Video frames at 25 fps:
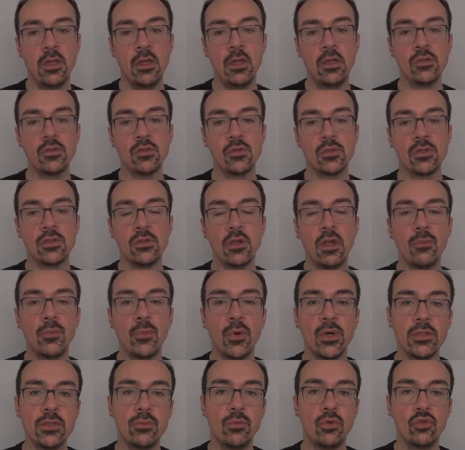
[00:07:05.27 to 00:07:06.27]
So it's not
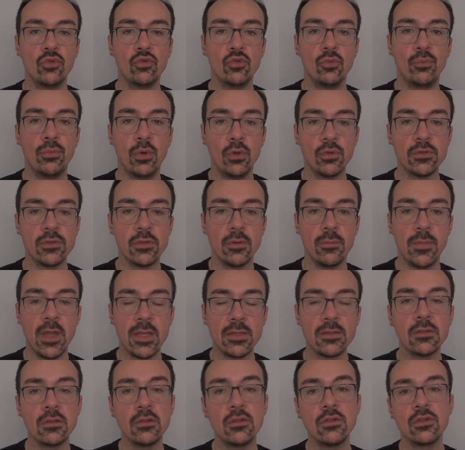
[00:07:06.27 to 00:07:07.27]
possible to post a
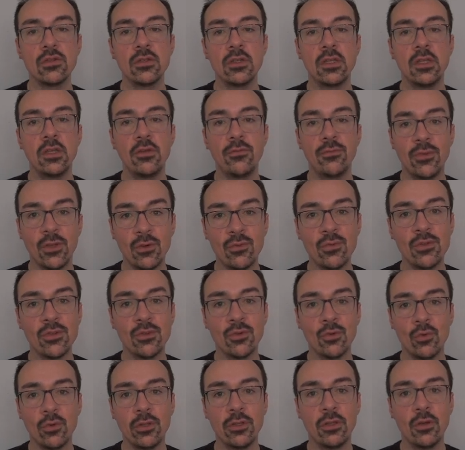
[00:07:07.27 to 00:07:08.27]
message if there is
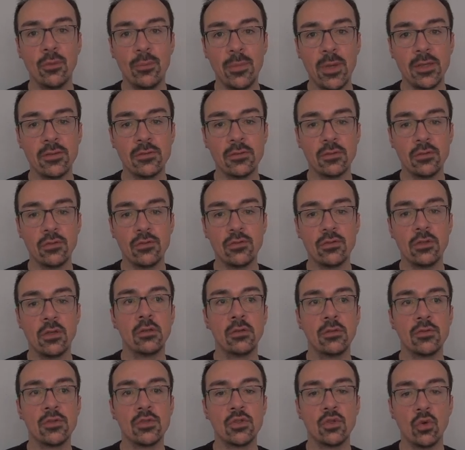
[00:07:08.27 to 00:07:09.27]
already a message
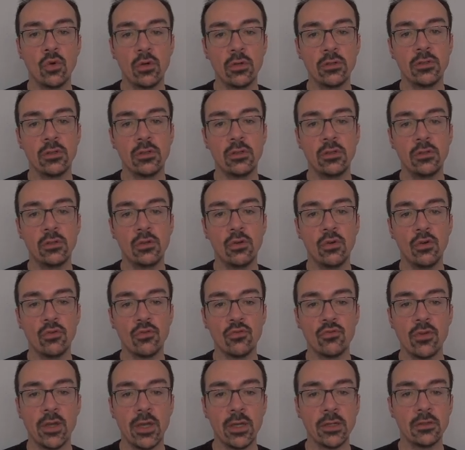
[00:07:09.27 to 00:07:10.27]
stored in the
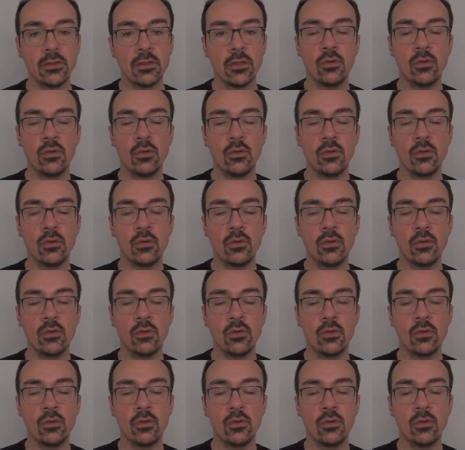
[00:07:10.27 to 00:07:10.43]
contract.